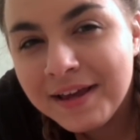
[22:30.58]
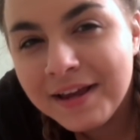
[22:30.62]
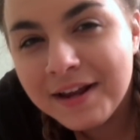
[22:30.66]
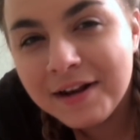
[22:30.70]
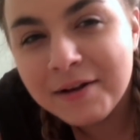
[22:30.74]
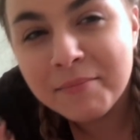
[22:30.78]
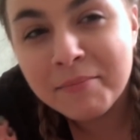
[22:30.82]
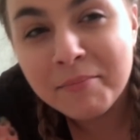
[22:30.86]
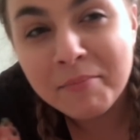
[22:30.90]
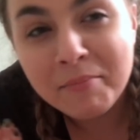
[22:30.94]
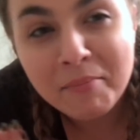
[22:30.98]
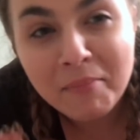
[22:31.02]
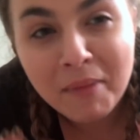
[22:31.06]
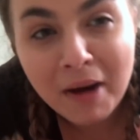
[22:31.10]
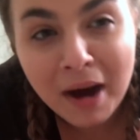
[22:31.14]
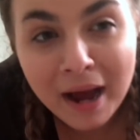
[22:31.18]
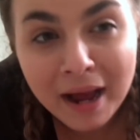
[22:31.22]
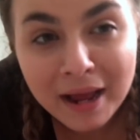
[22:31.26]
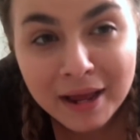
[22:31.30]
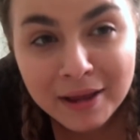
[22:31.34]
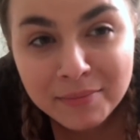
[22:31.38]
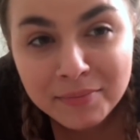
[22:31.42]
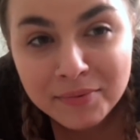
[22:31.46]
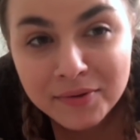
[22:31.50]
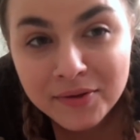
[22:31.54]
in
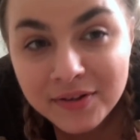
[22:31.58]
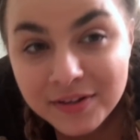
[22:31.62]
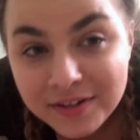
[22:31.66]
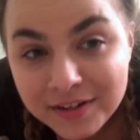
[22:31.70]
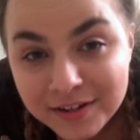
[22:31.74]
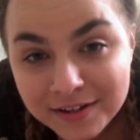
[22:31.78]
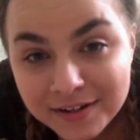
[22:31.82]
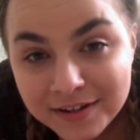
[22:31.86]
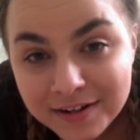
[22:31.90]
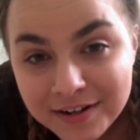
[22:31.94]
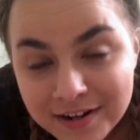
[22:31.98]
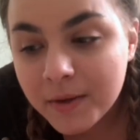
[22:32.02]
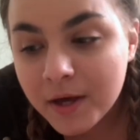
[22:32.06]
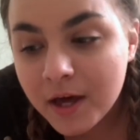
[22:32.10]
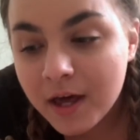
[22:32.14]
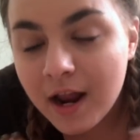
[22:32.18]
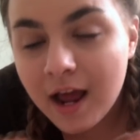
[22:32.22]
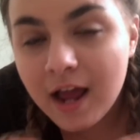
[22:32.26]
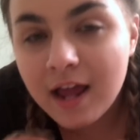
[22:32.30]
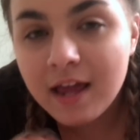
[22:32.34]
my opinion, but